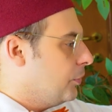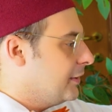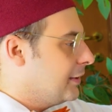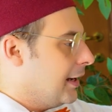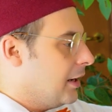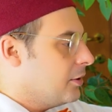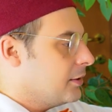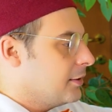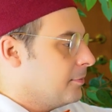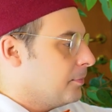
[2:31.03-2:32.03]

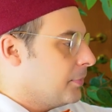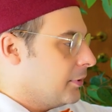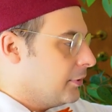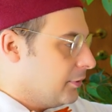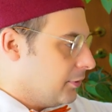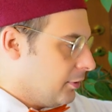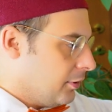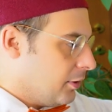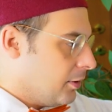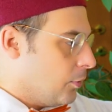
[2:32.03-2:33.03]
taught in person
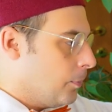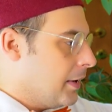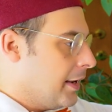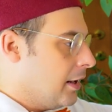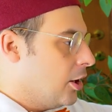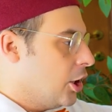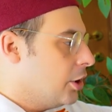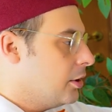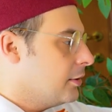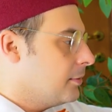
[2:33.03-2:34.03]
by a
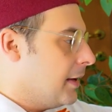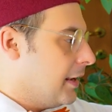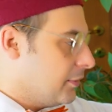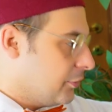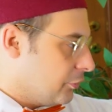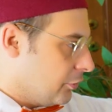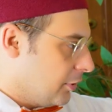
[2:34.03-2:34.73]
learned maestro.